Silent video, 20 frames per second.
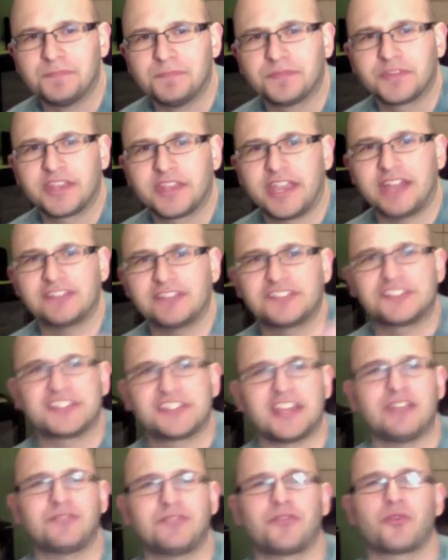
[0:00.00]
Kansas
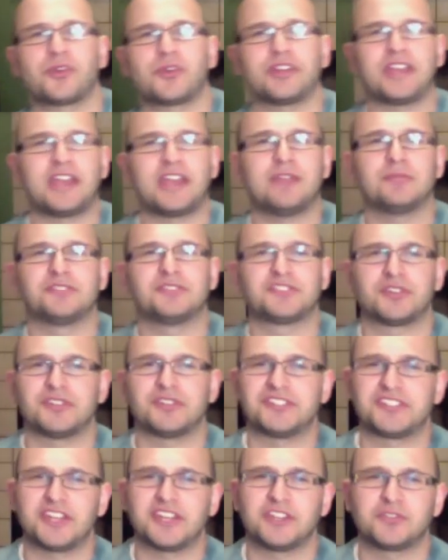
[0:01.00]
State 48,
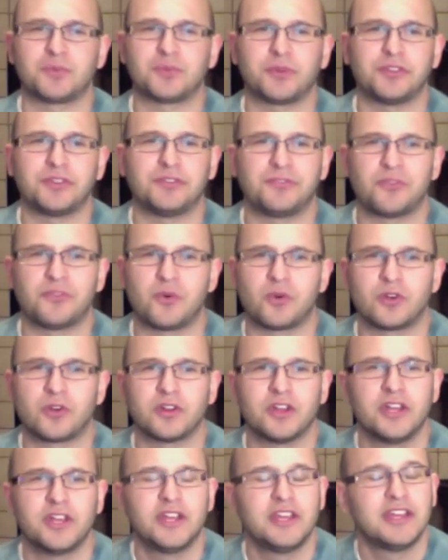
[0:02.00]
Missouri State
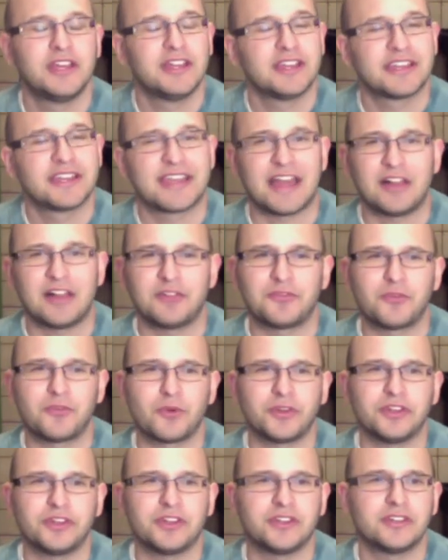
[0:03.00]
24,
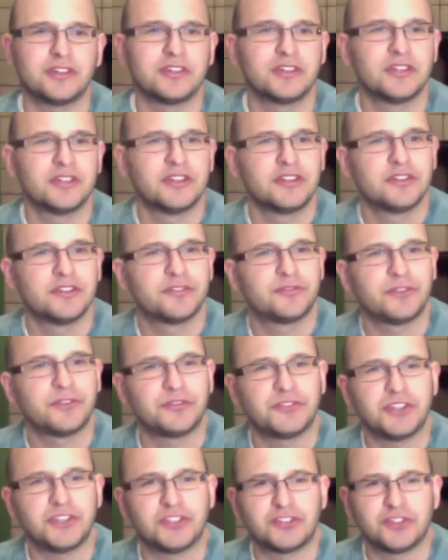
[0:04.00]
California
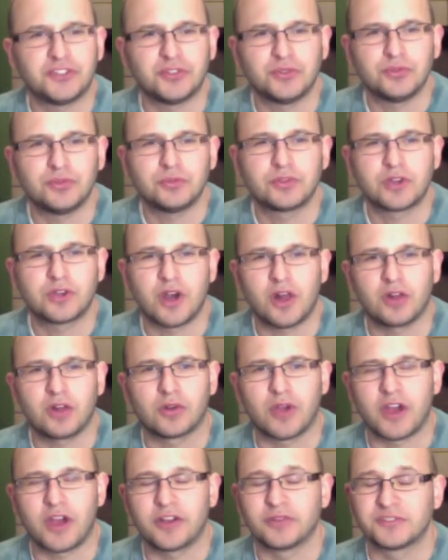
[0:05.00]
52,
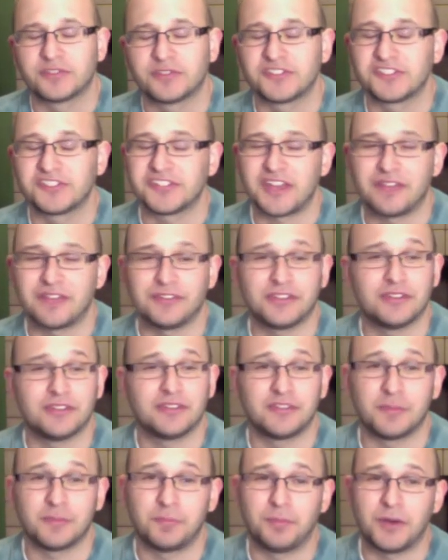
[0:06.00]
Colorado
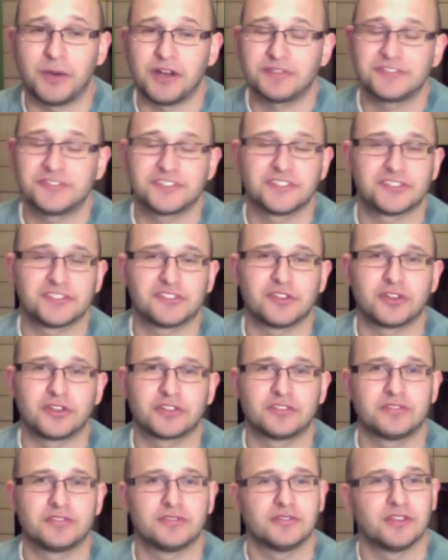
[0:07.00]
7. The Buffs just
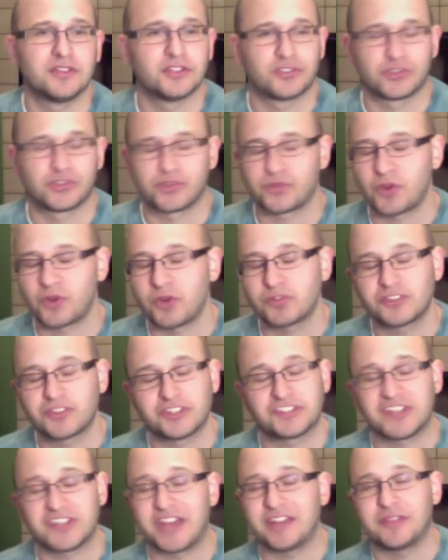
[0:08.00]
looked
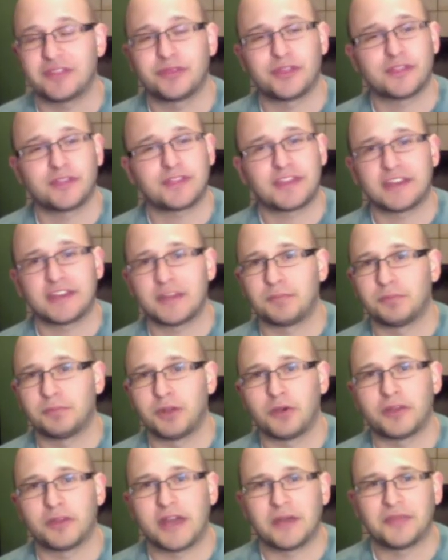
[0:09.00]
atrocious. I didn't think they'd get
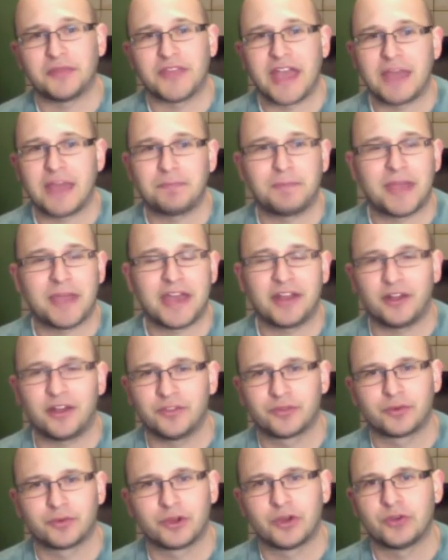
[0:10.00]
blown out that bad
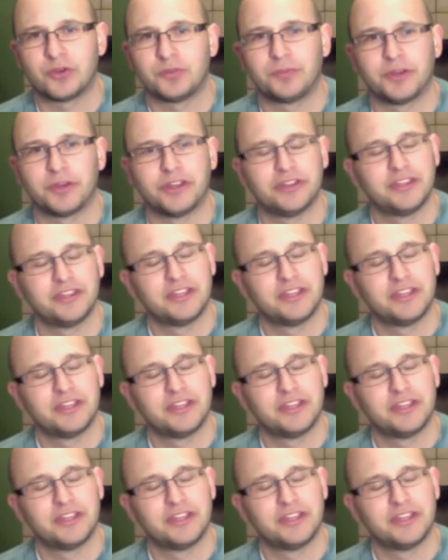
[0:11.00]
on the road, but